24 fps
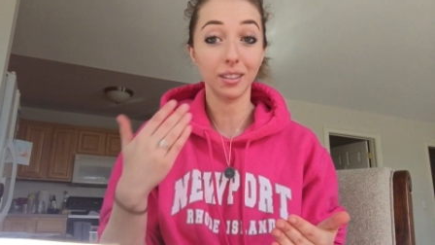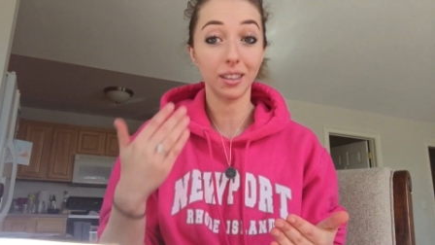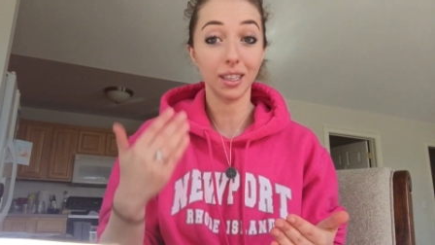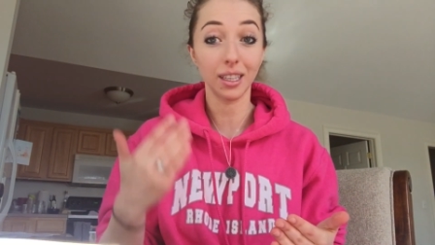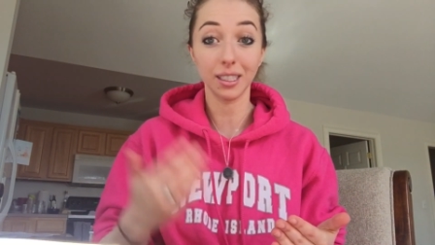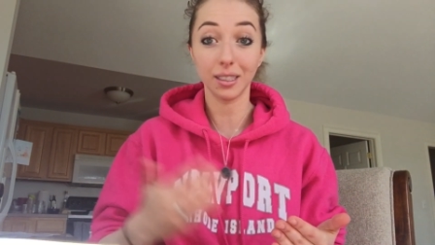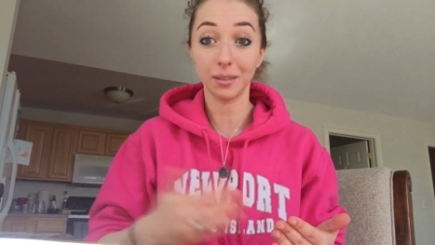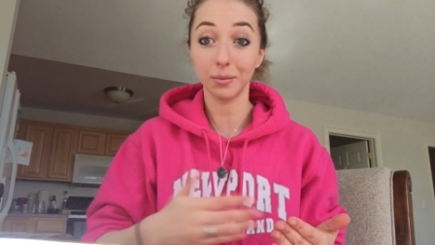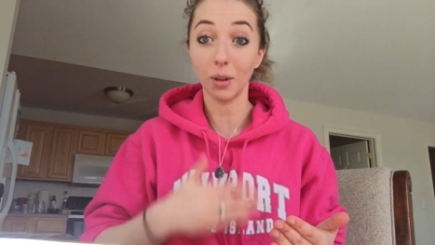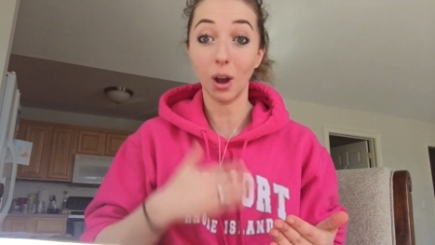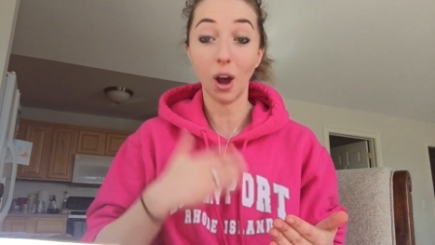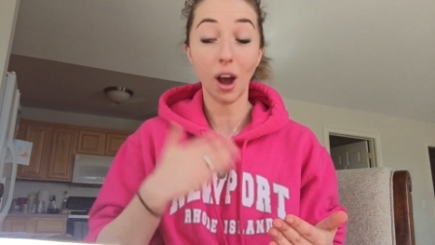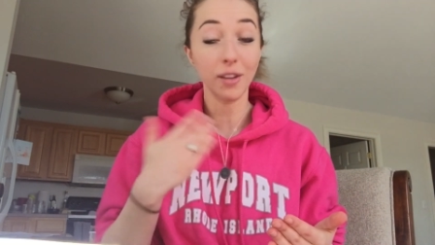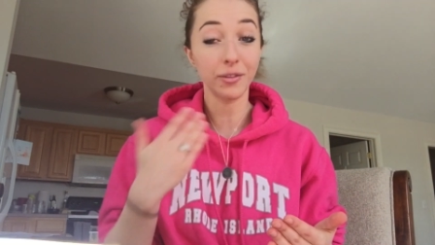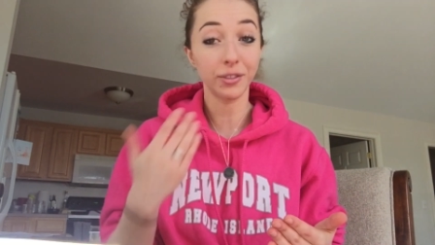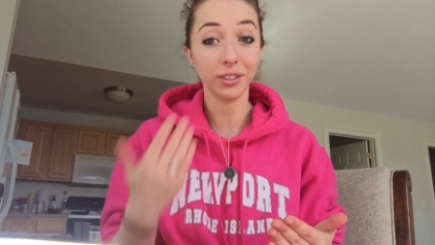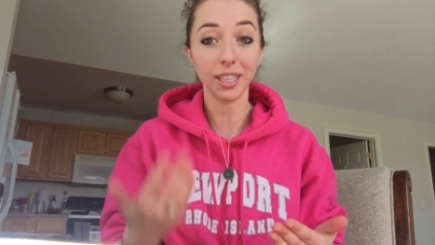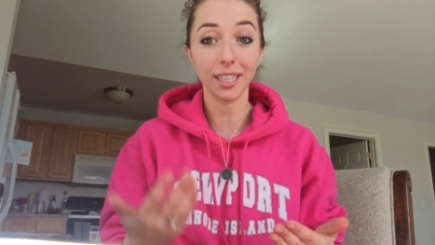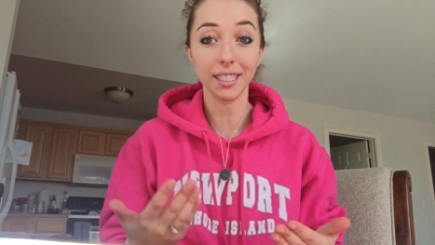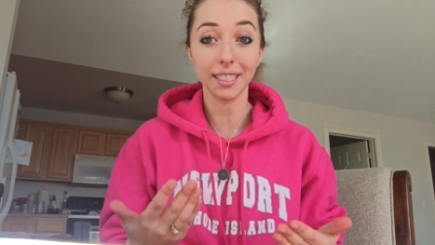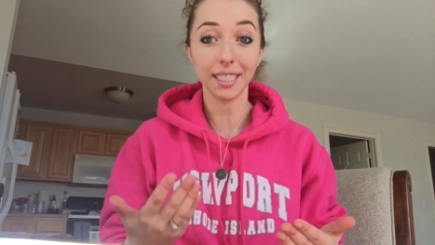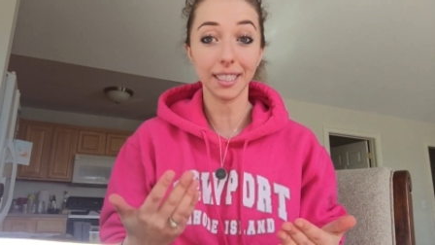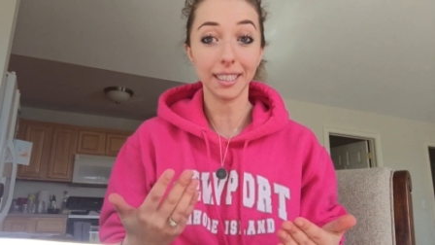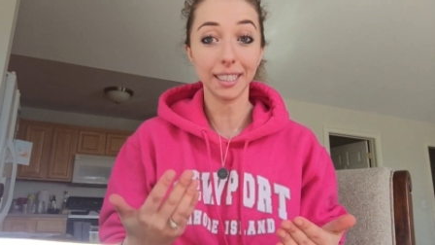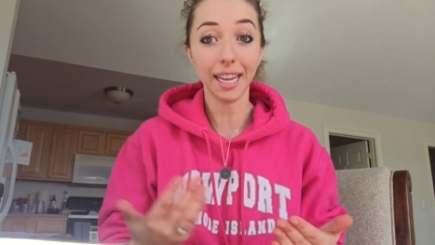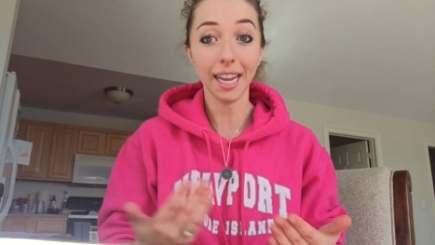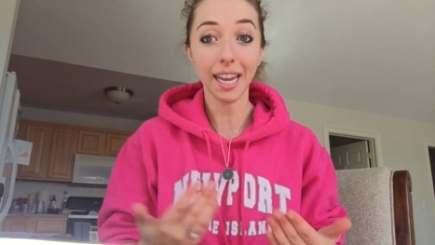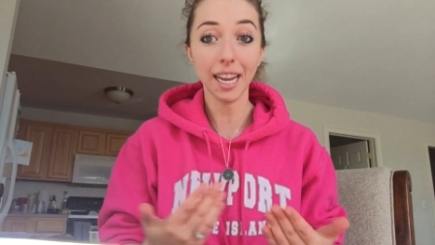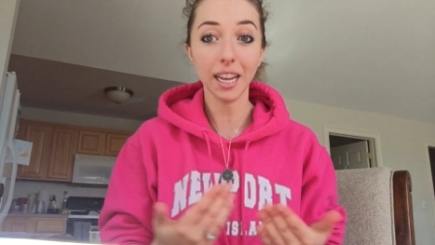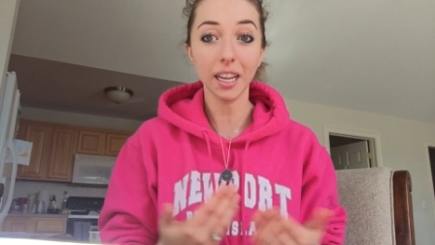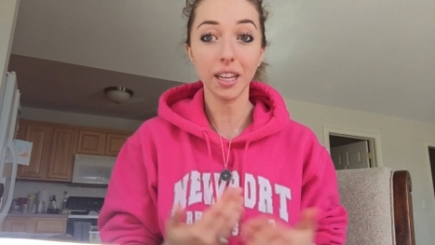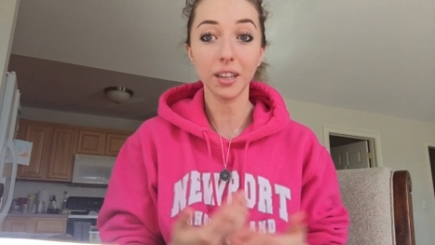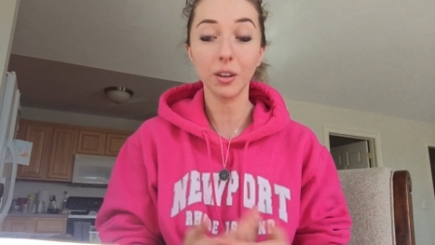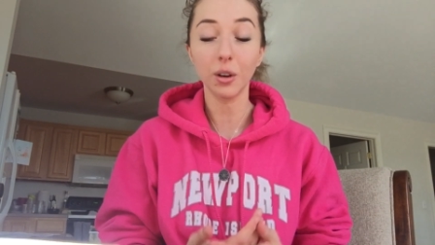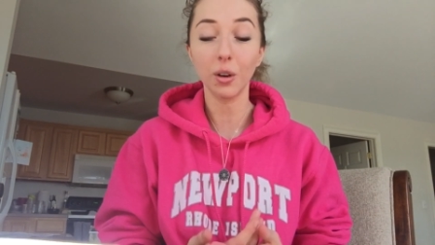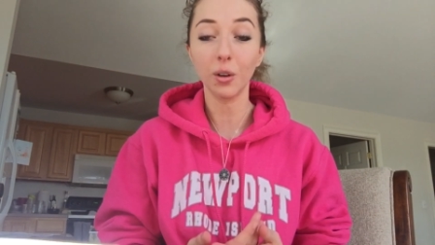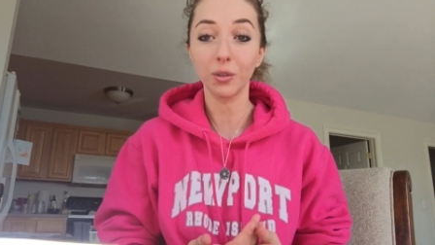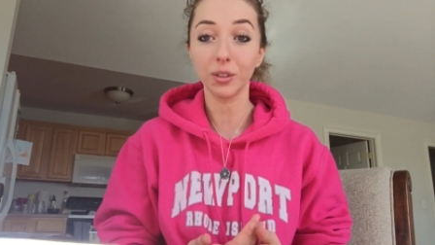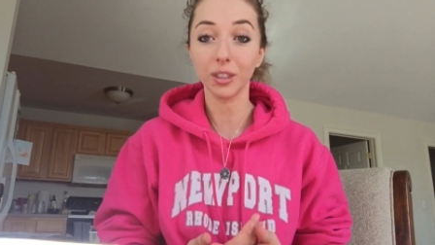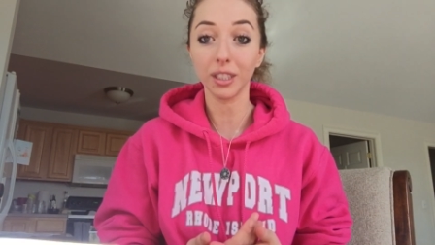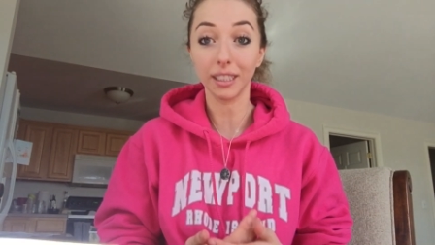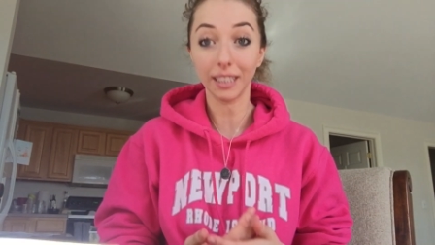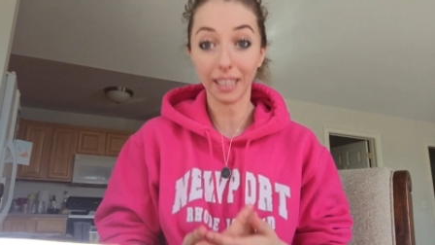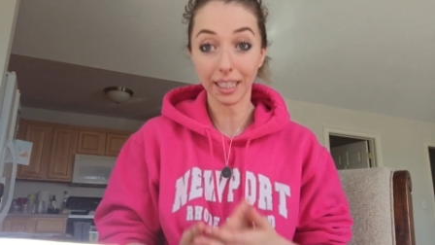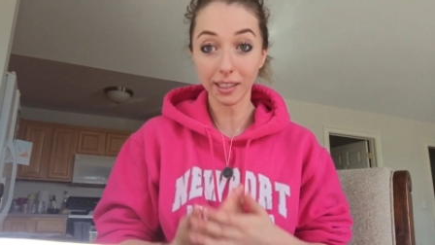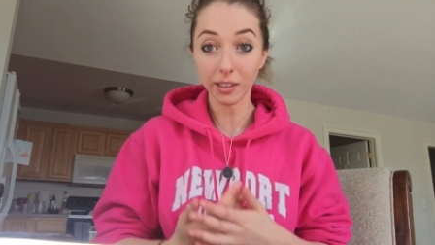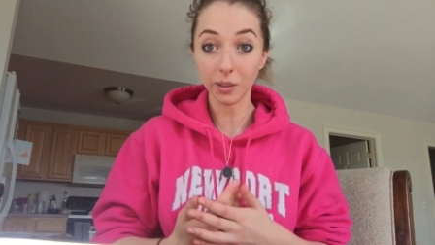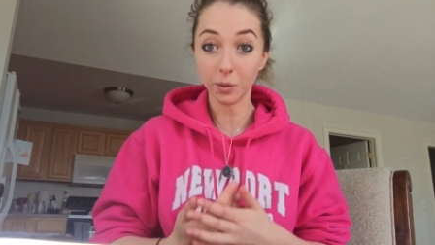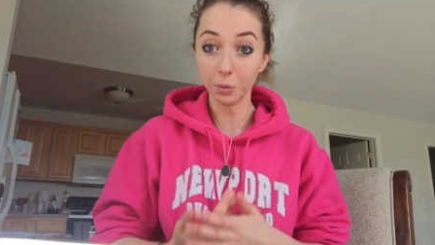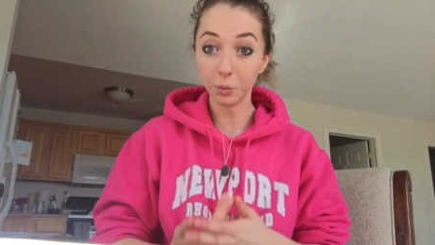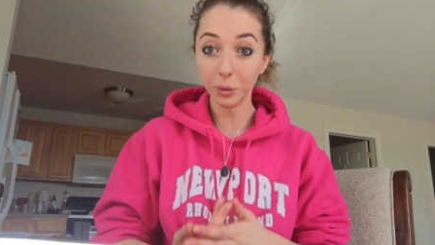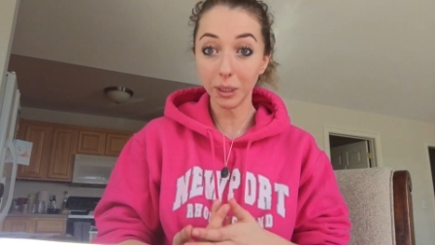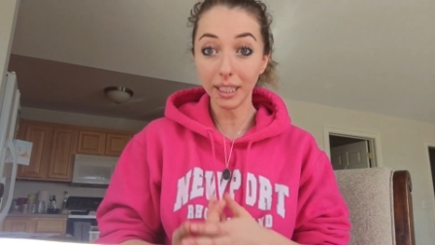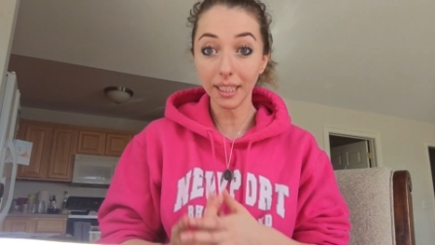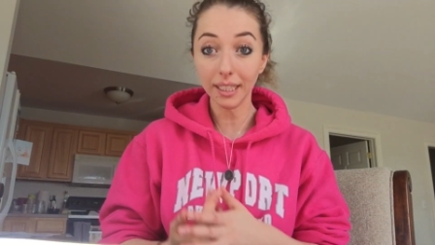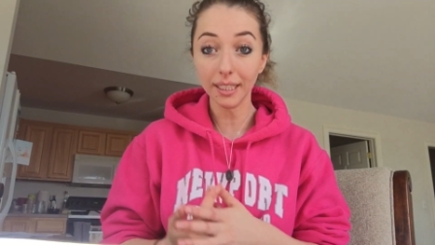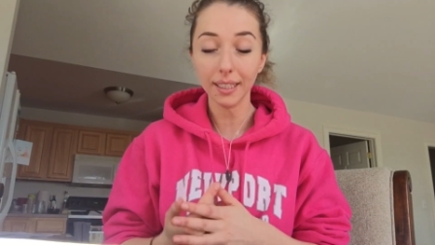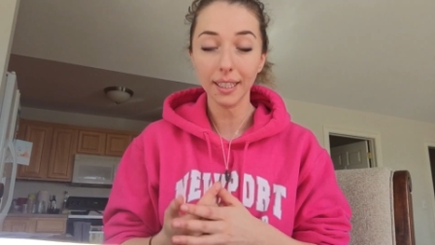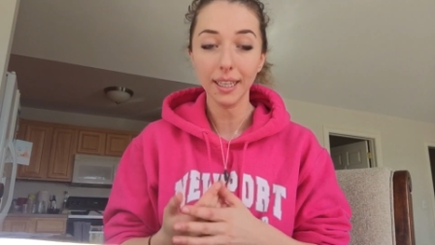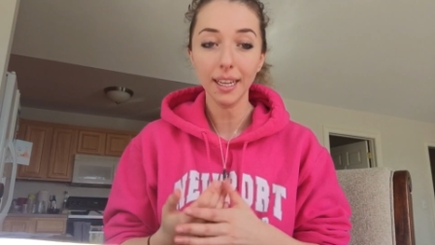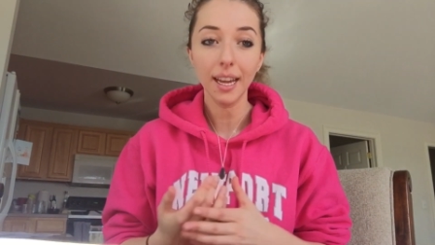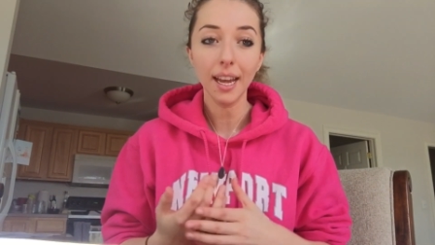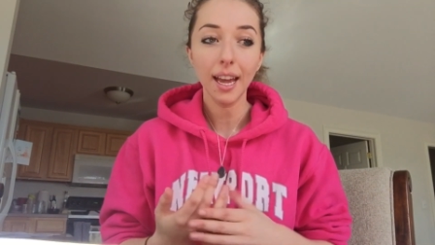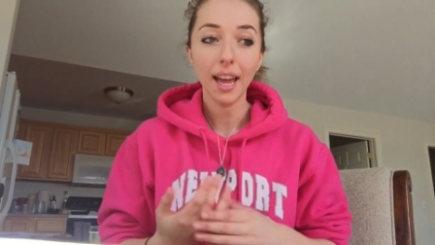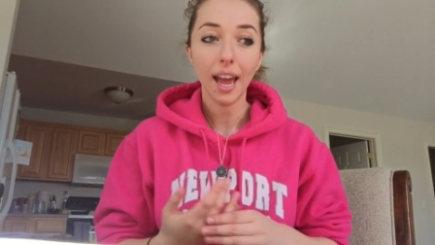as often as I can over the next week.